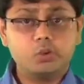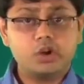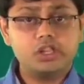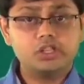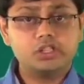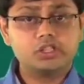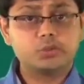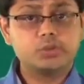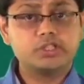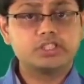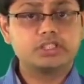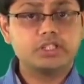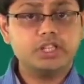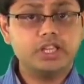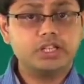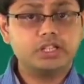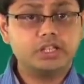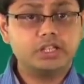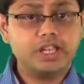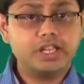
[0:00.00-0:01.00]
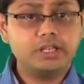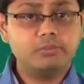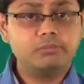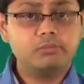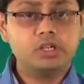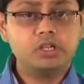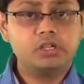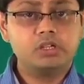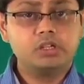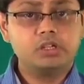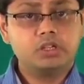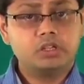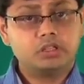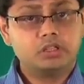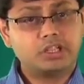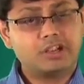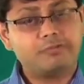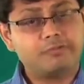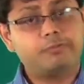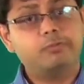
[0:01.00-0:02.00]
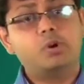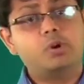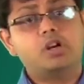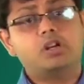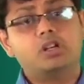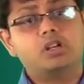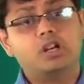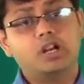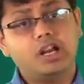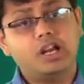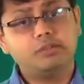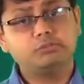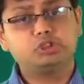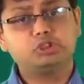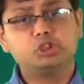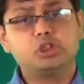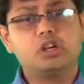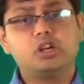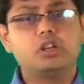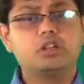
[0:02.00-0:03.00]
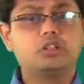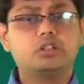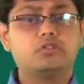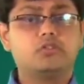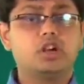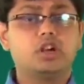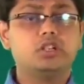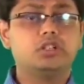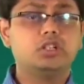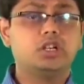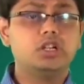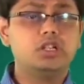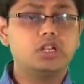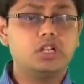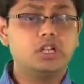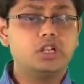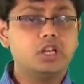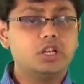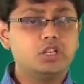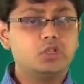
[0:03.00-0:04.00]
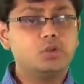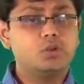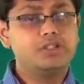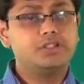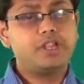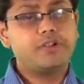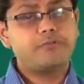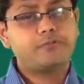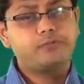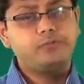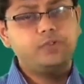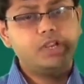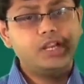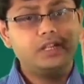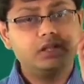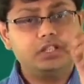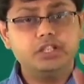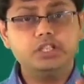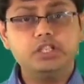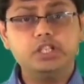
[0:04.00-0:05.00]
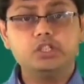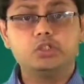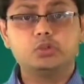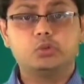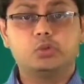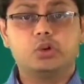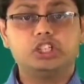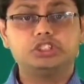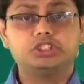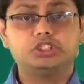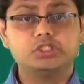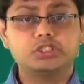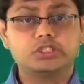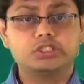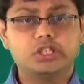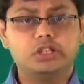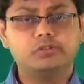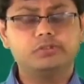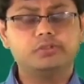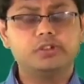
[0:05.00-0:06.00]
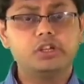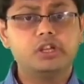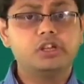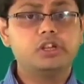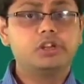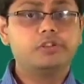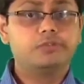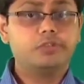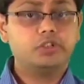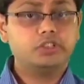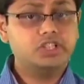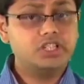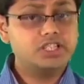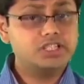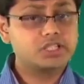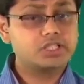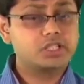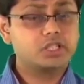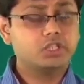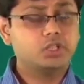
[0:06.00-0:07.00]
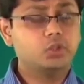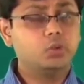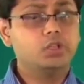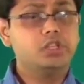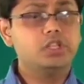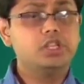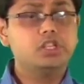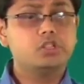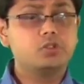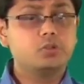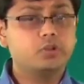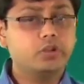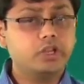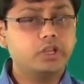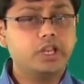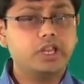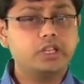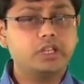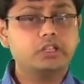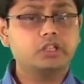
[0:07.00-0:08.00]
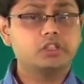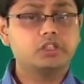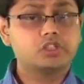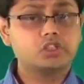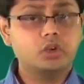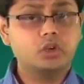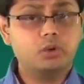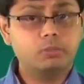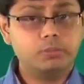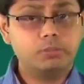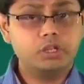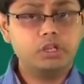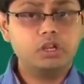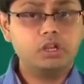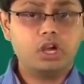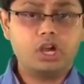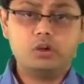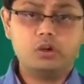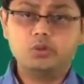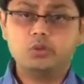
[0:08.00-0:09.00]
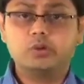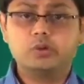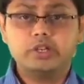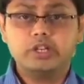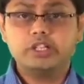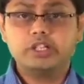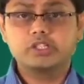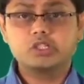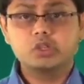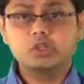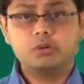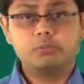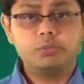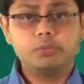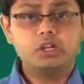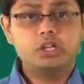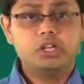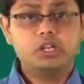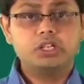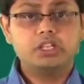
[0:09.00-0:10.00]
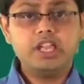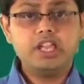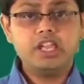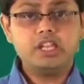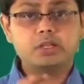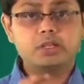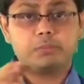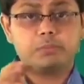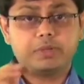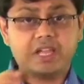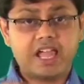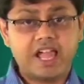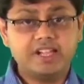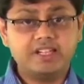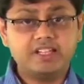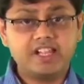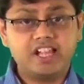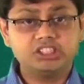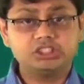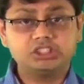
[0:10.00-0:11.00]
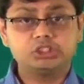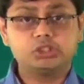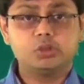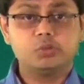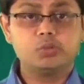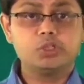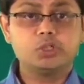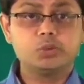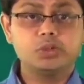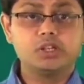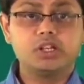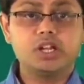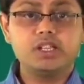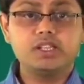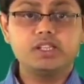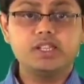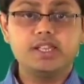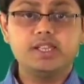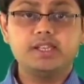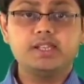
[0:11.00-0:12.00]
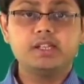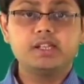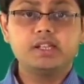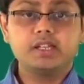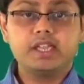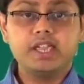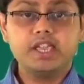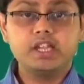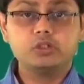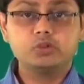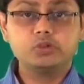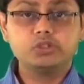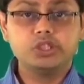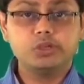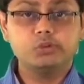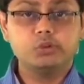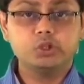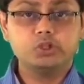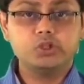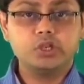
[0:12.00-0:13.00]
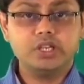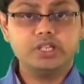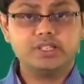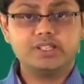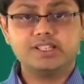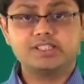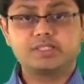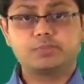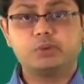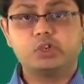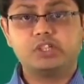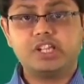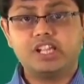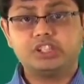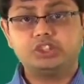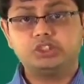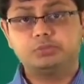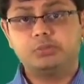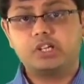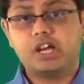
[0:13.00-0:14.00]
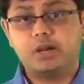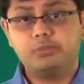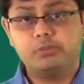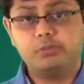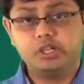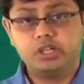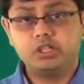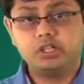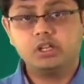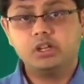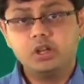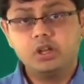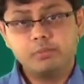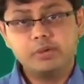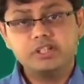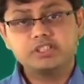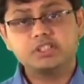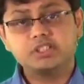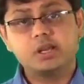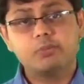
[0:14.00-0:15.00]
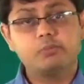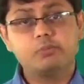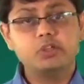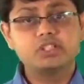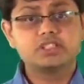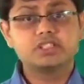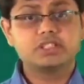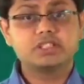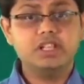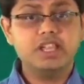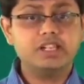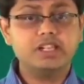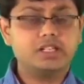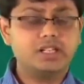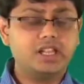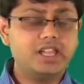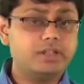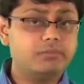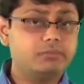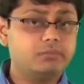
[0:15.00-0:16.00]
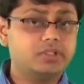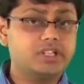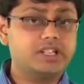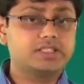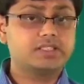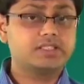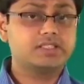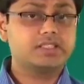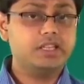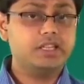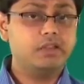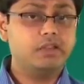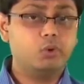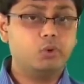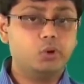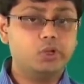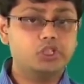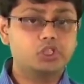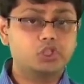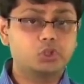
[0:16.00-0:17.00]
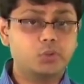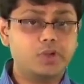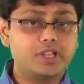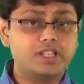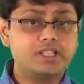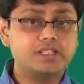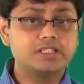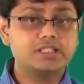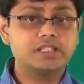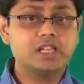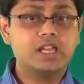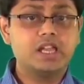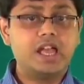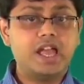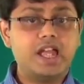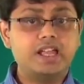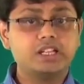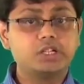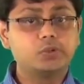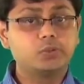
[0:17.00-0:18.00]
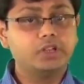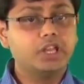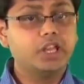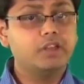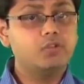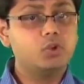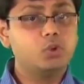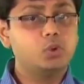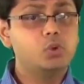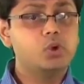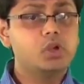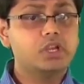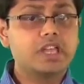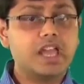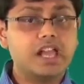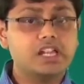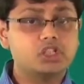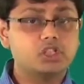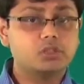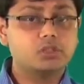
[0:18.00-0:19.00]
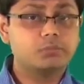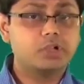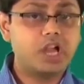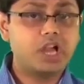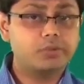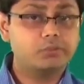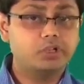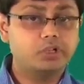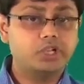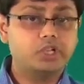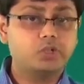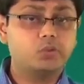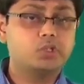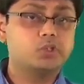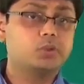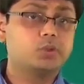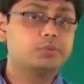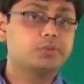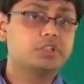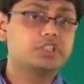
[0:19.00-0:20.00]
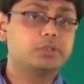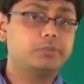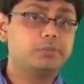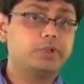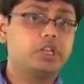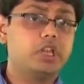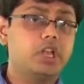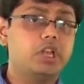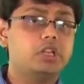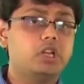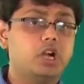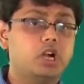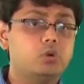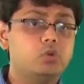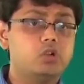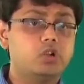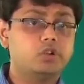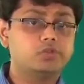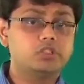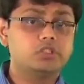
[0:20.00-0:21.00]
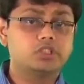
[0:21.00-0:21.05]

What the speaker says: walls with slaked lime, tough work. I'm sure you've got dirty. You will definitely need to wash yourself. For this, you will need to create soap. How do you create soap? Take plant ash, which will contain K2CO3, that's potassium carbonate. Mix it up with slaked lime, that's CaOH twice, and it will give you calcium carbonate, which will precipitate out of